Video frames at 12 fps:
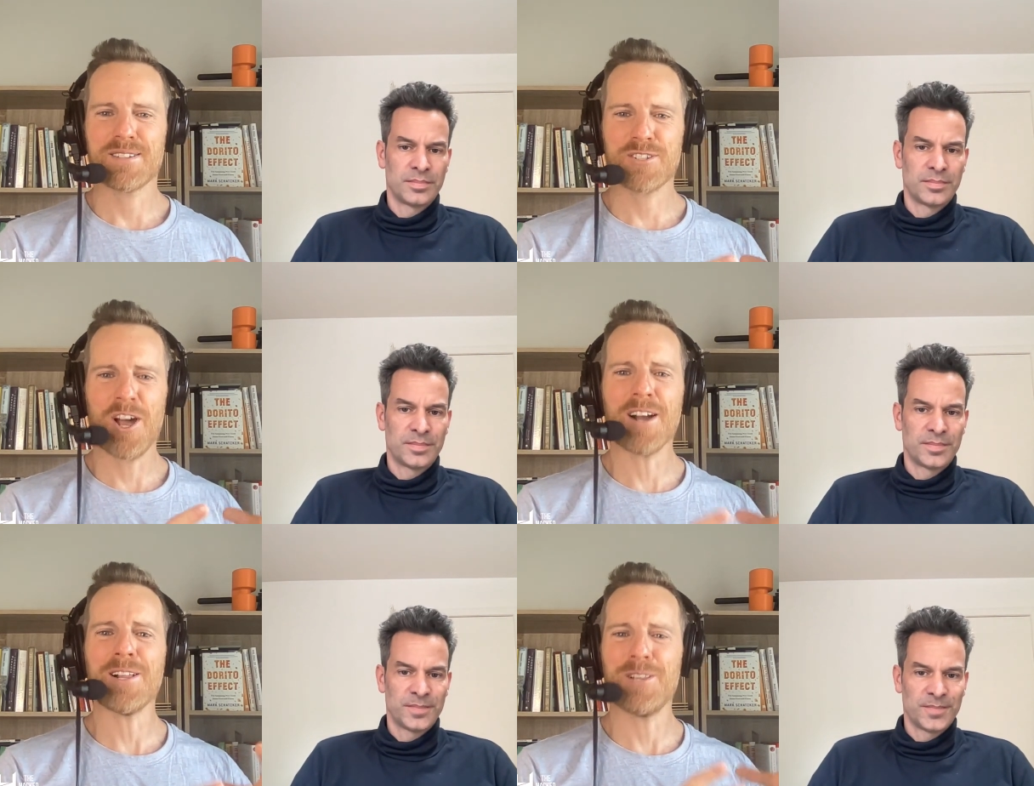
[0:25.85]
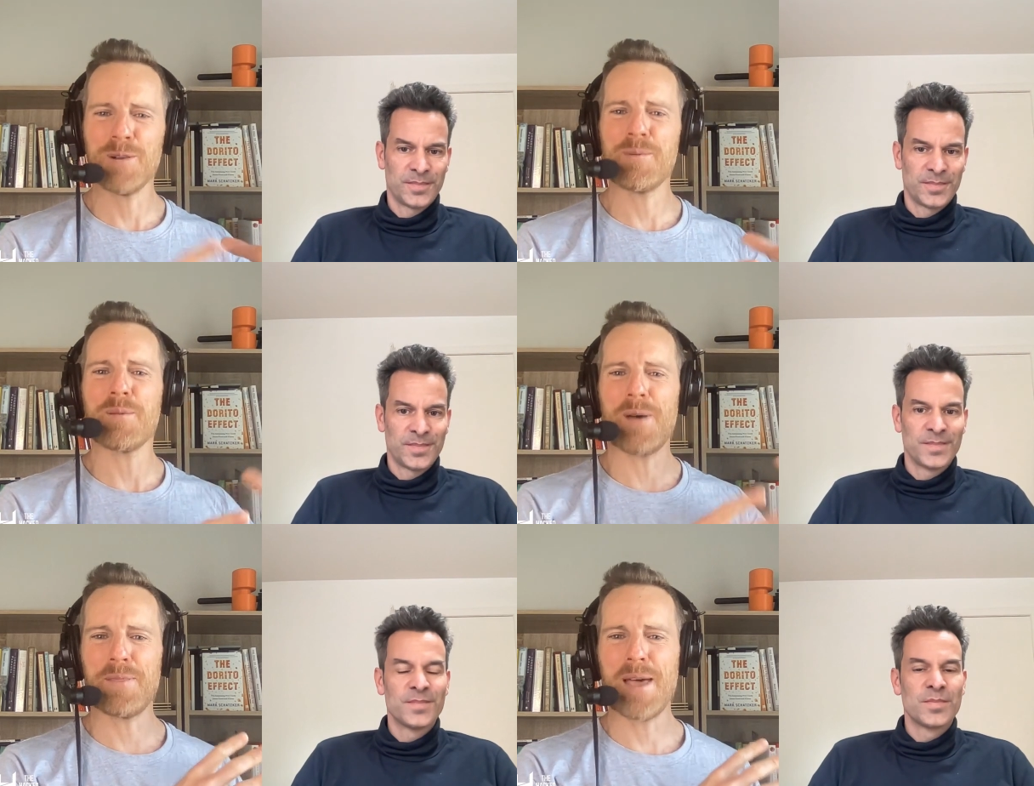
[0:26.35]
Speaker 1: talk a little
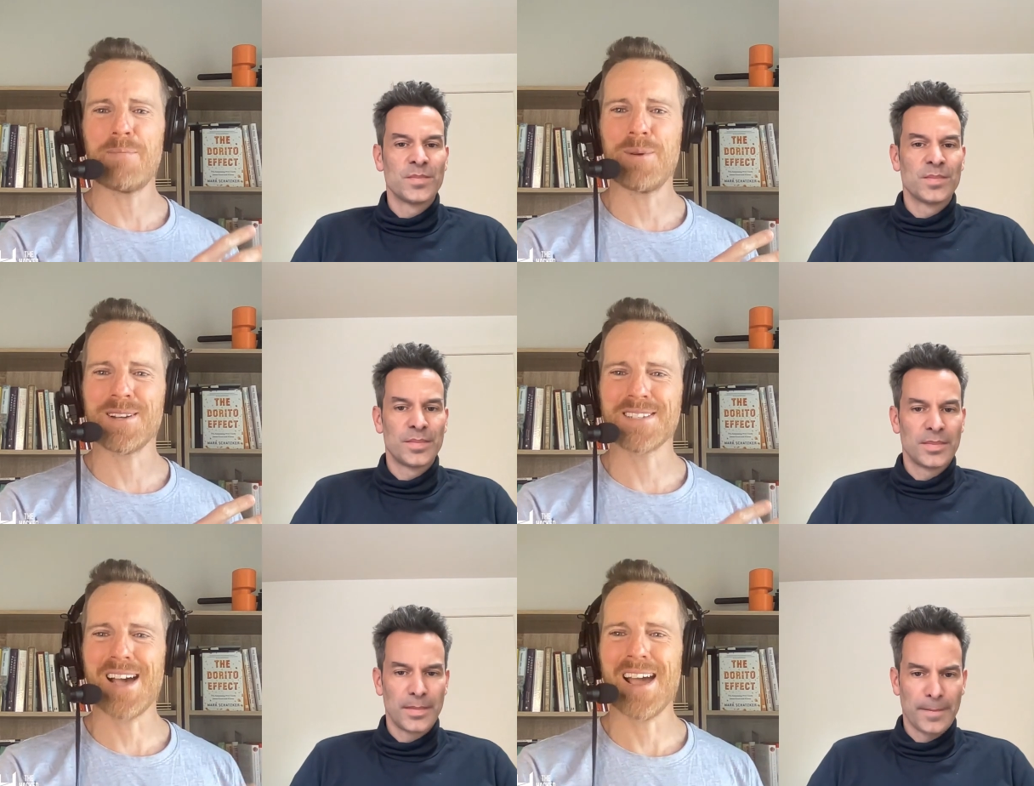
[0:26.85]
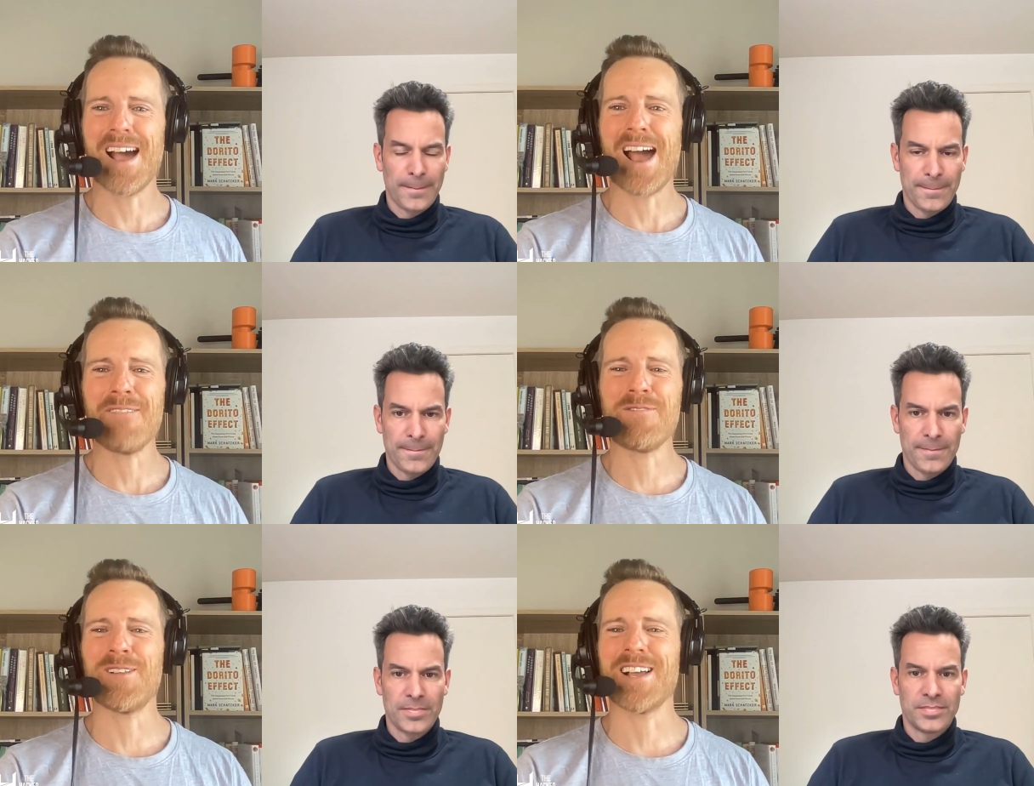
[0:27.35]
bit about that book because I,
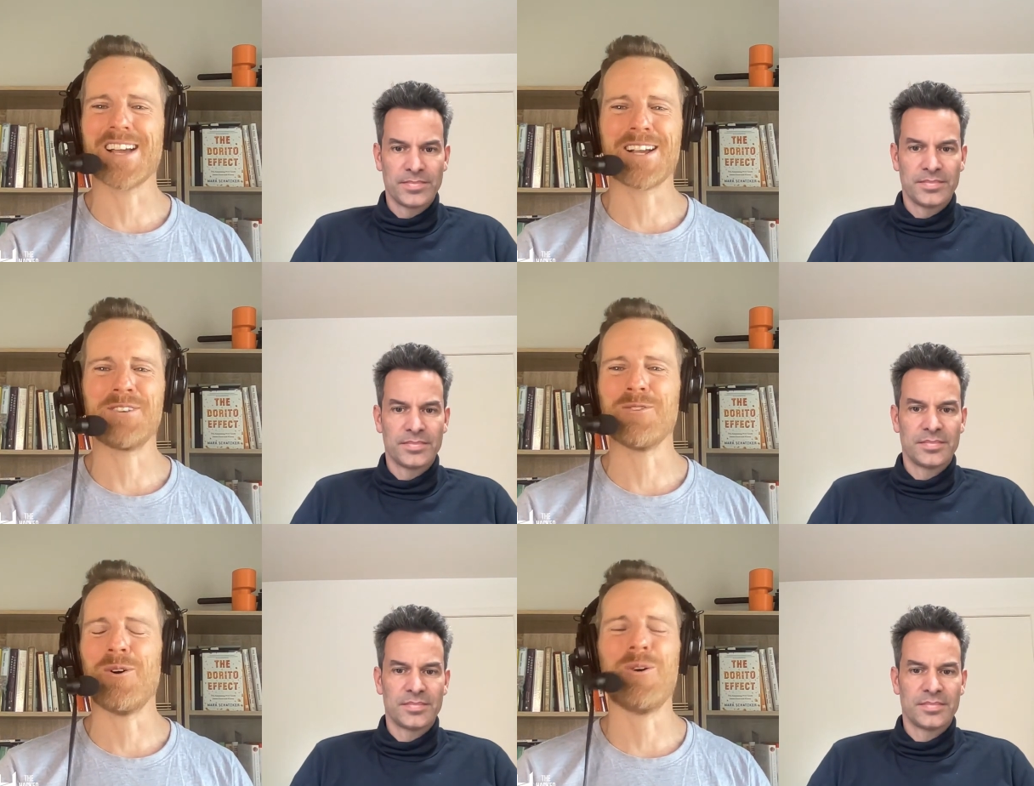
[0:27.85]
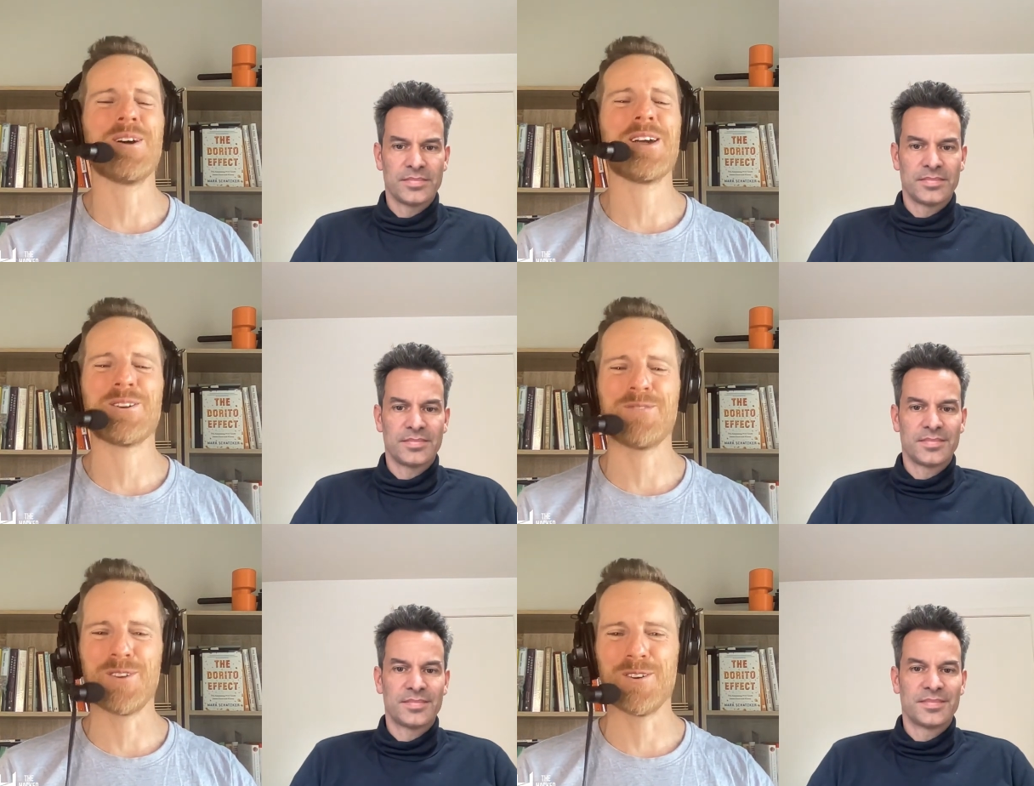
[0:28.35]
I feel like I could do a whole
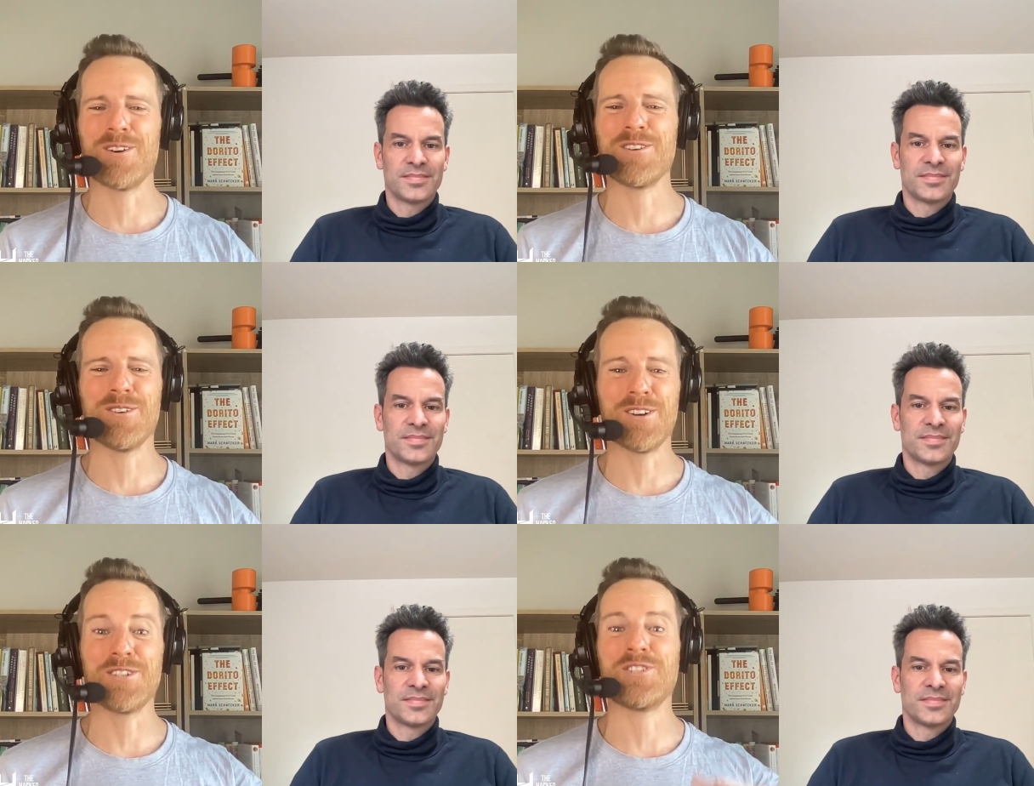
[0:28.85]
interview on you